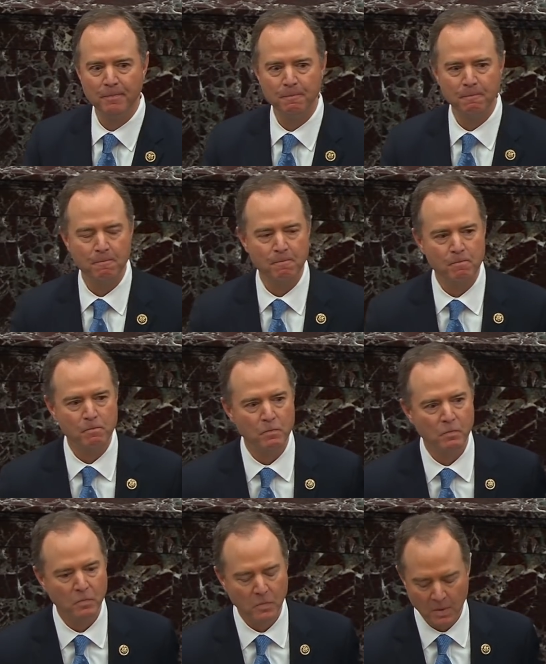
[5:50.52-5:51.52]

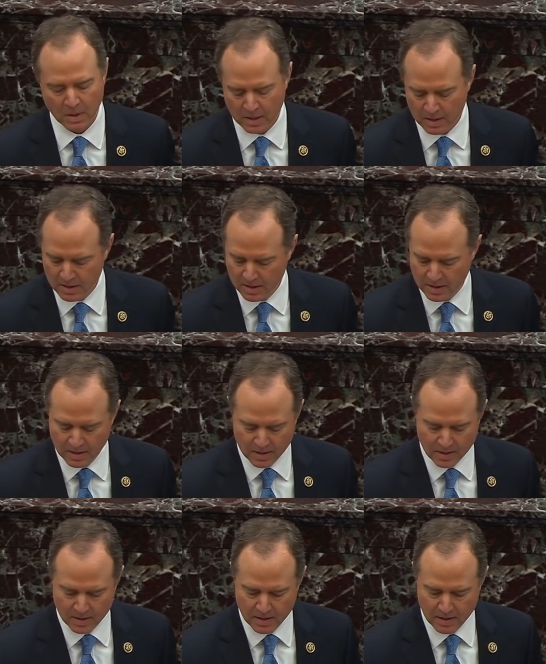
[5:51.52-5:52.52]

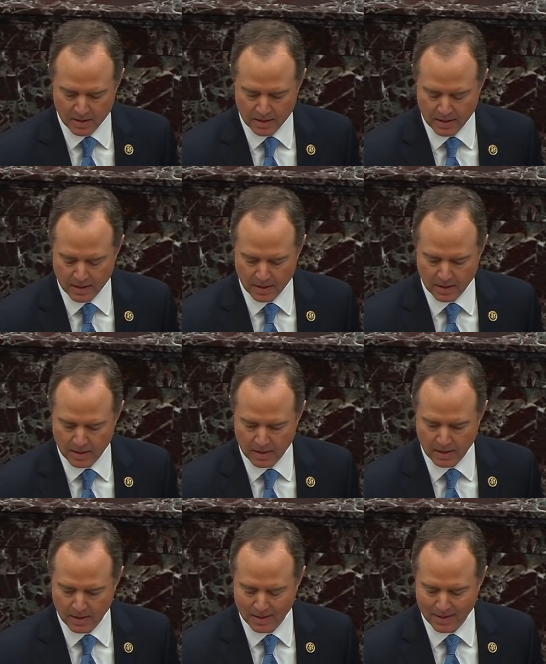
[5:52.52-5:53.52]

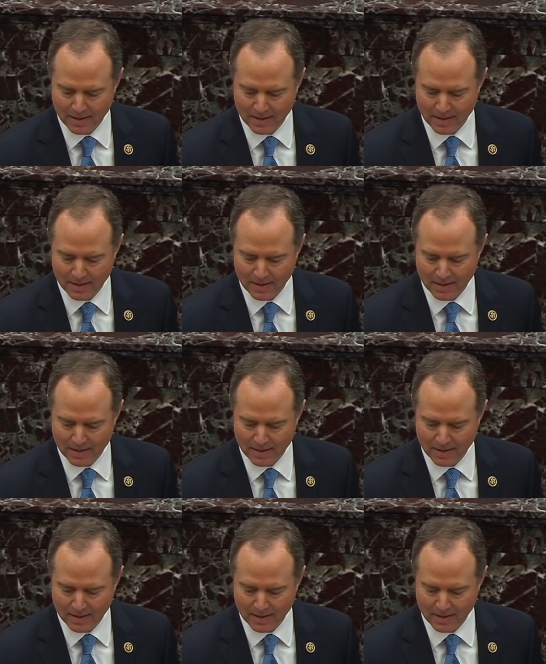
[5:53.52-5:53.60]
(silence)